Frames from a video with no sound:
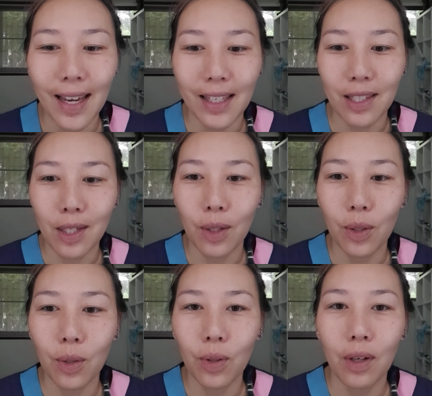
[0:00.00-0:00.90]
And
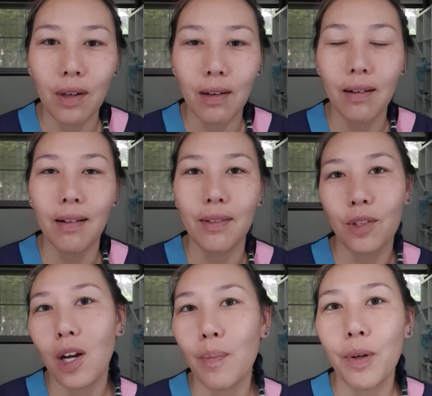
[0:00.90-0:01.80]
so on
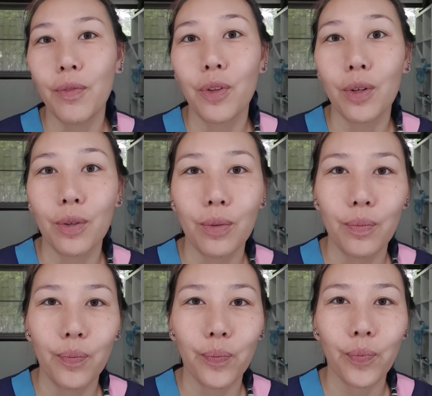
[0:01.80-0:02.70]
top of the
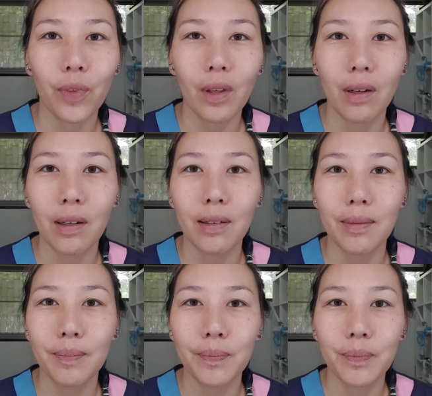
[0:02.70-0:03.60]

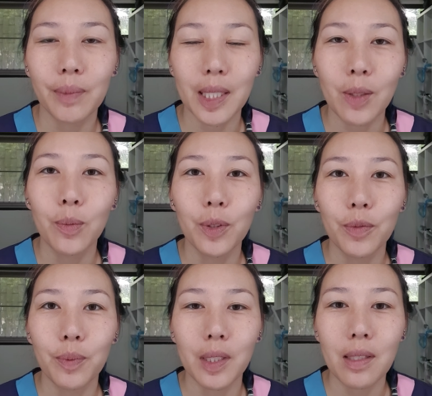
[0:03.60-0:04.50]
muscle
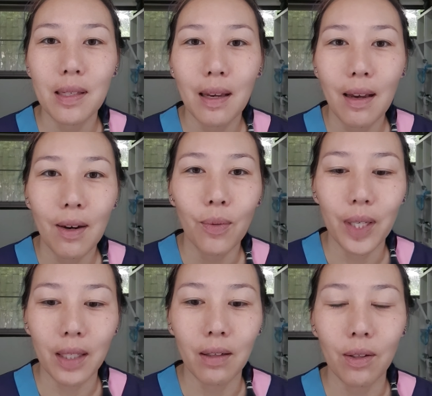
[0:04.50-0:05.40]
movements, we
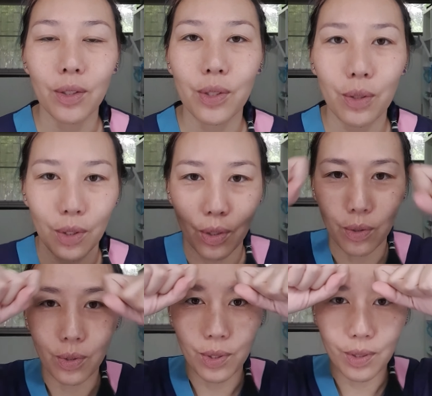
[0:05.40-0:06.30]
can also
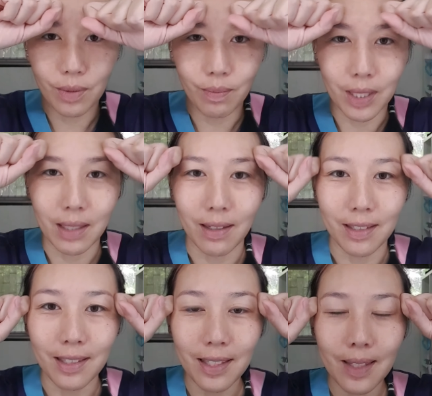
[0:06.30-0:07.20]
use
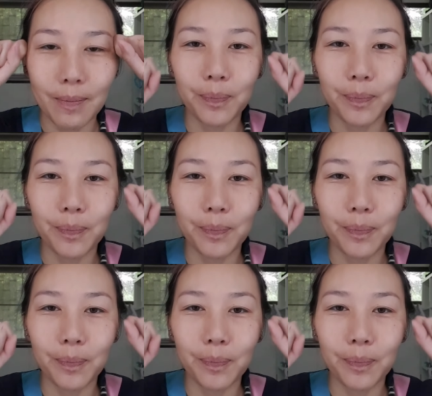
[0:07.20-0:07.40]
massages